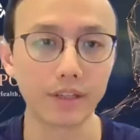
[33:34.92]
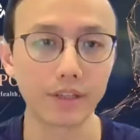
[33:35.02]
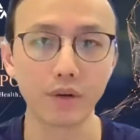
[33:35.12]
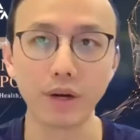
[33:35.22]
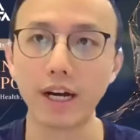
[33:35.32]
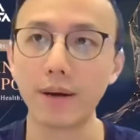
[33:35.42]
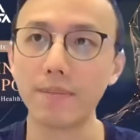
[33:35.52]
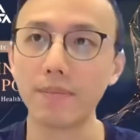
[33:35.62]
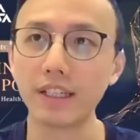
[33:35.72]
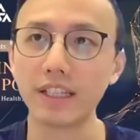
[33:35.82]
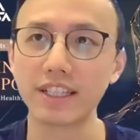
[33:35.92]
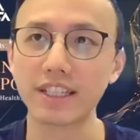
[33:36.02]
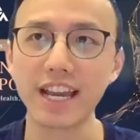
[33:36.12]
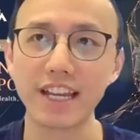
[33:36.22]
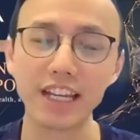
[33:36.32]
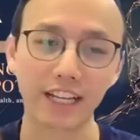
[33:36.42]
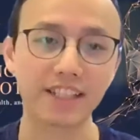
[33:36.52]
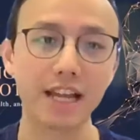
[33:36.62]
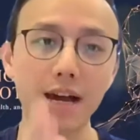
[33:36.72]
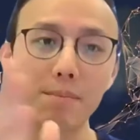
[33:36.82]
so is there any
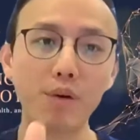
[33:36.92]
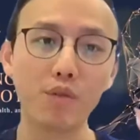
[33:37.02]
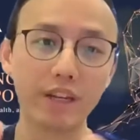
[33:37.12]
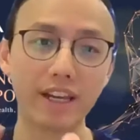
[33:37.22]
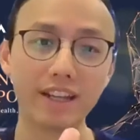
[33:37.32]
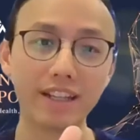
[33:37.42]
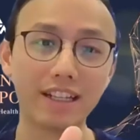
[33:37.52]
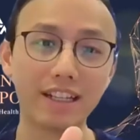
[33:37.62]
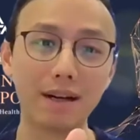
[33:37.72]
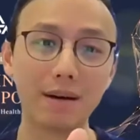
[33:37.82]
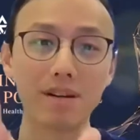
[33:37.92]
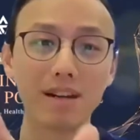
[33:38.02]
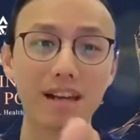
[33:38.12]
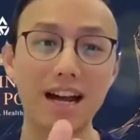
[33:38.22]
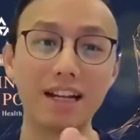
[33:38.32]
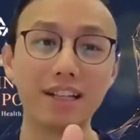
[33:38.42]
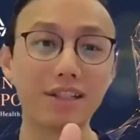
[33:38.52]
example we can apply?